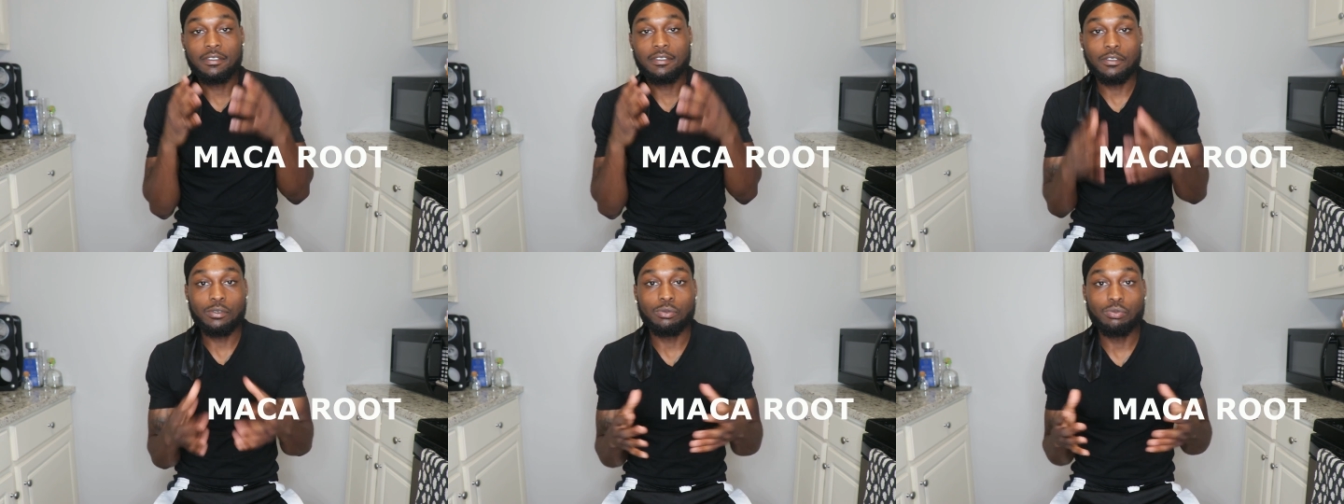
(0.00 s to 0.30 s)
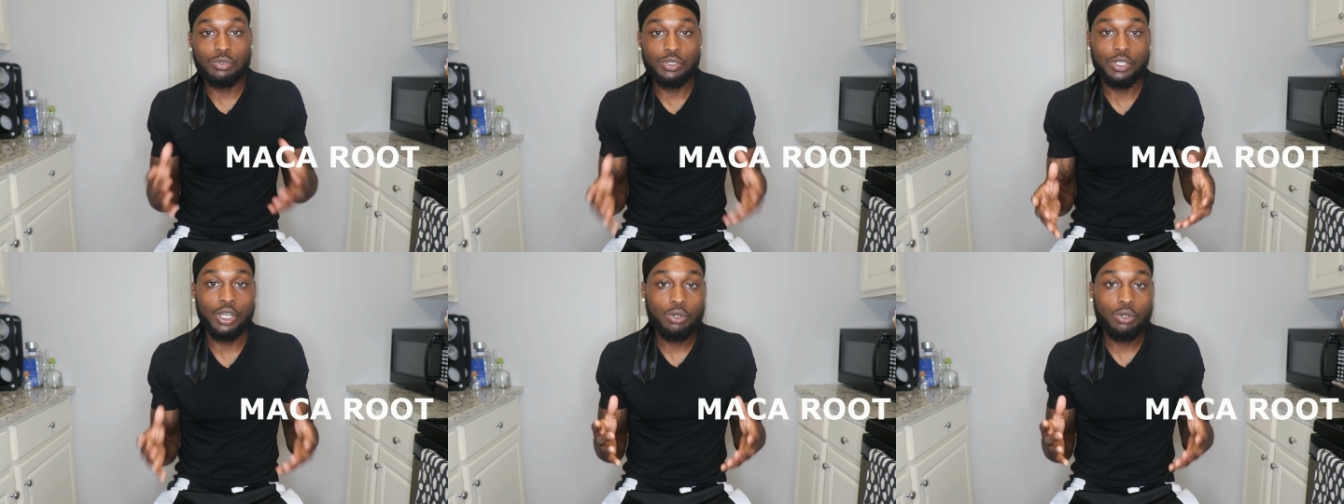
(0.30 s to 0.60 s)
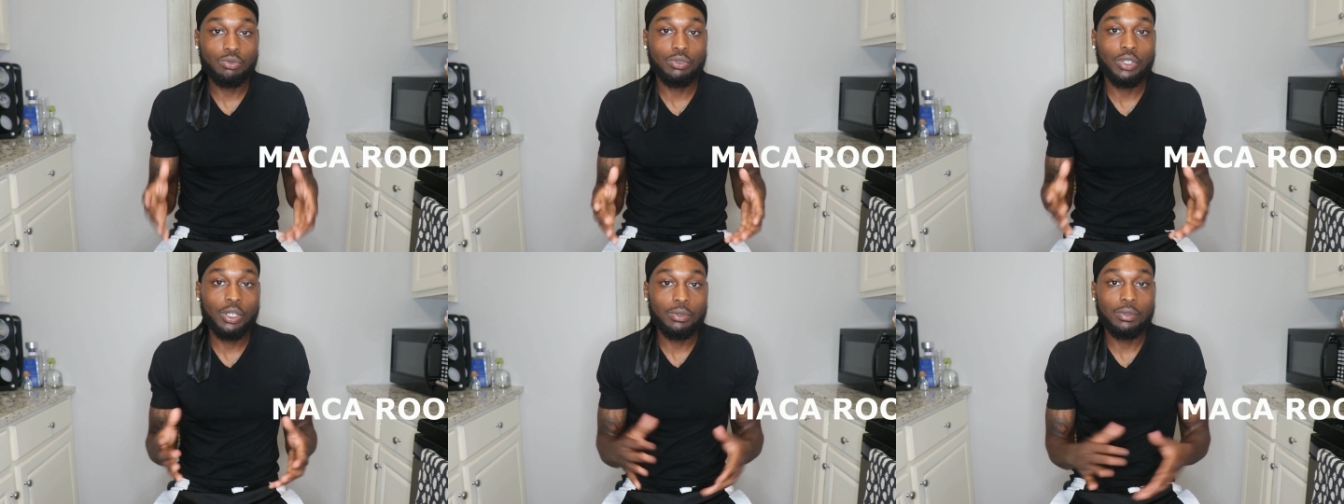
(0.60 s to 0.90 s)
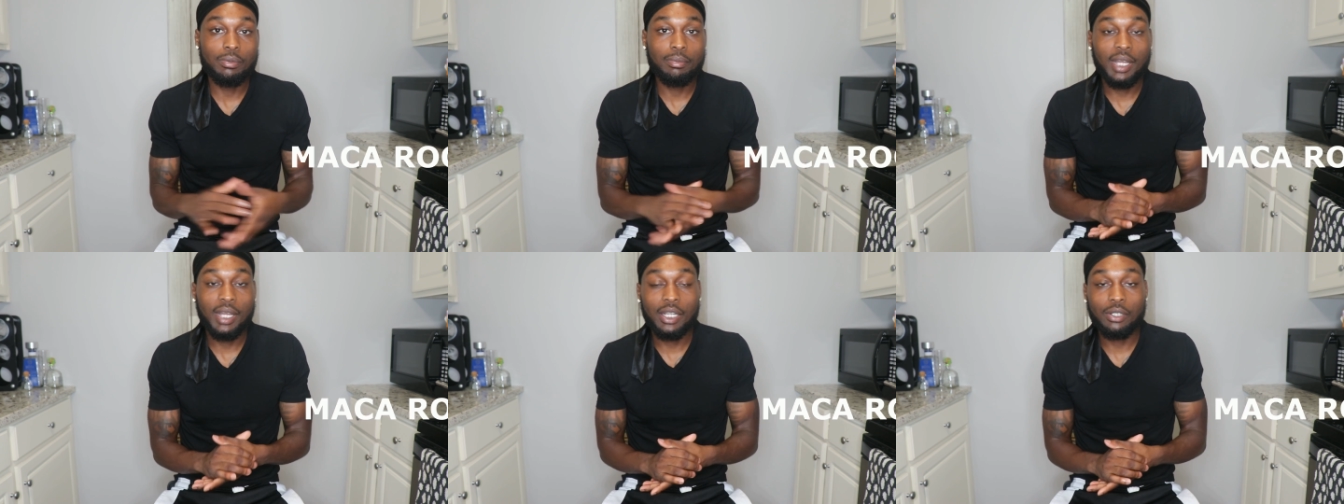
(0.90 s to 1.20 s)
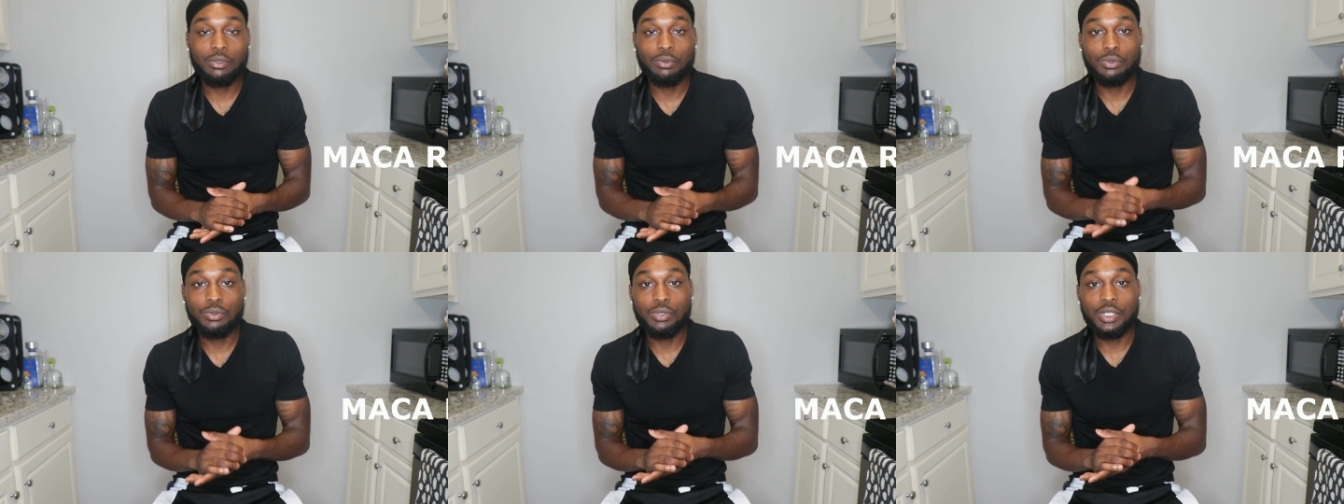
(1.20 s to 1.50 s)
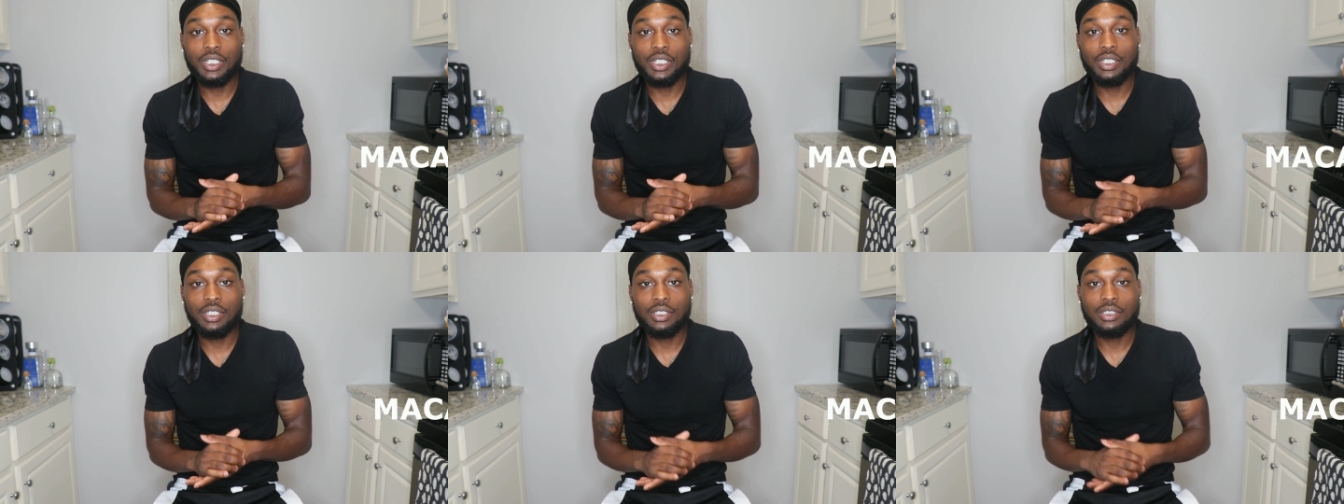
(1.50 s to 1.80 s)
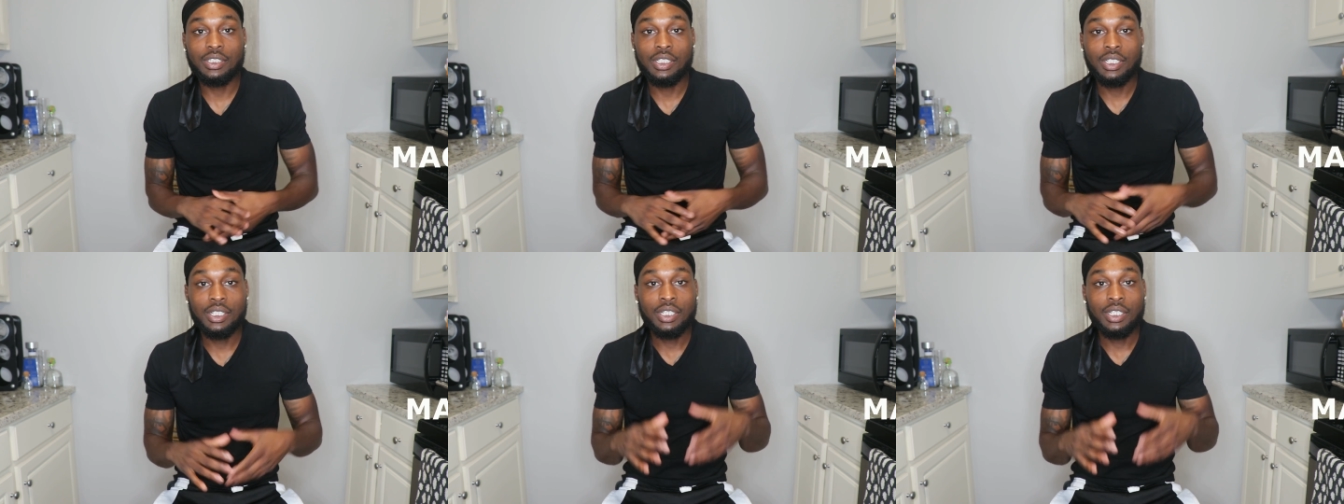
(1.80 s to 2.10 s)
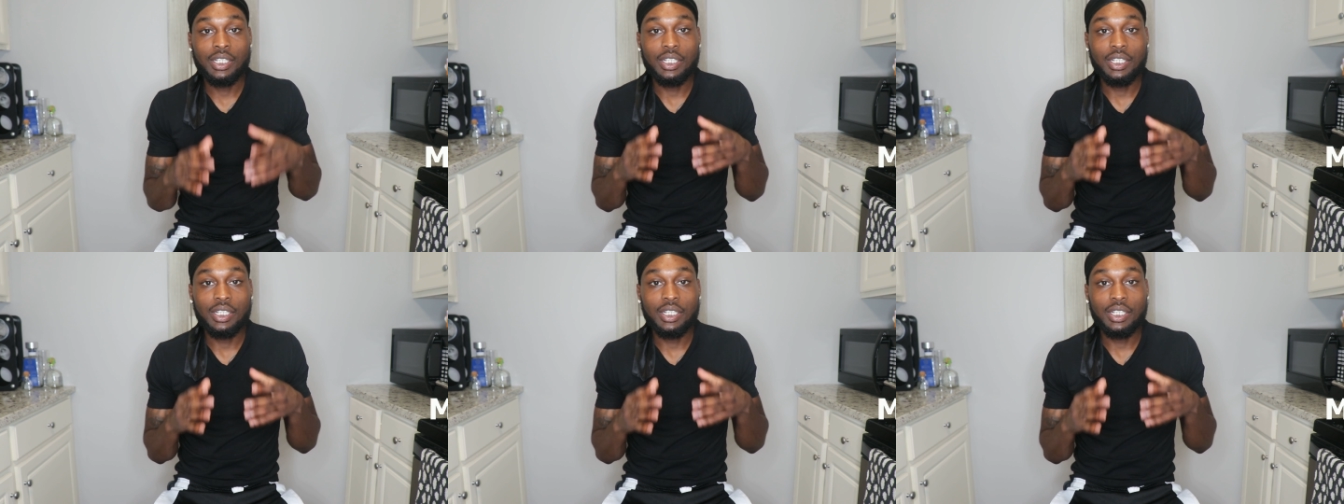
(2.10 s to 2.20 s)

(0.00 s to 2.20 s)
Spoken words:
If you don't know what Maca Root is,